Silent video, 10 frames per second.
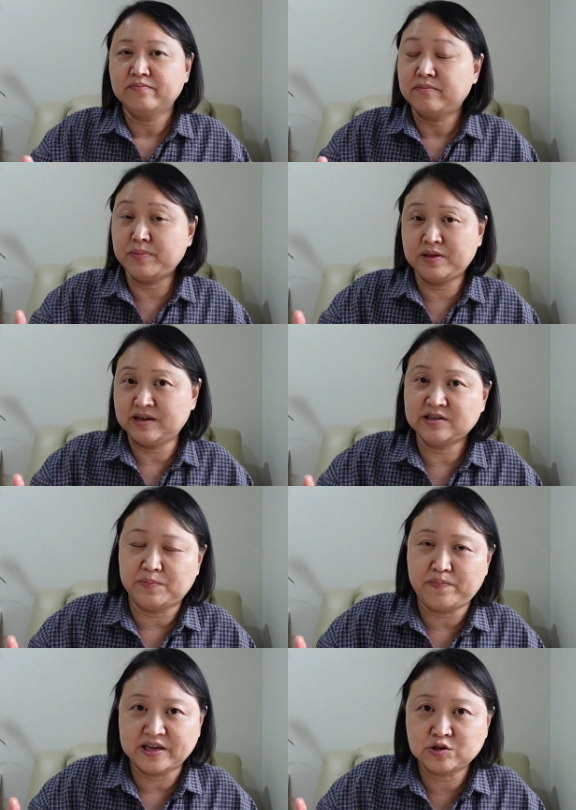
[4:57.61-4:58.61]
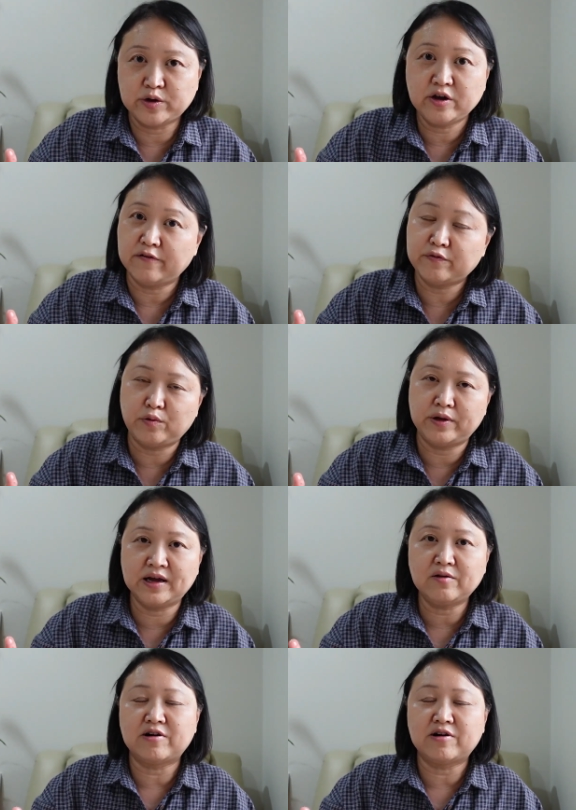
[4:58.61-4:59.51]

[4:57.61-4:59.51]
maybe that's the best way of doing it,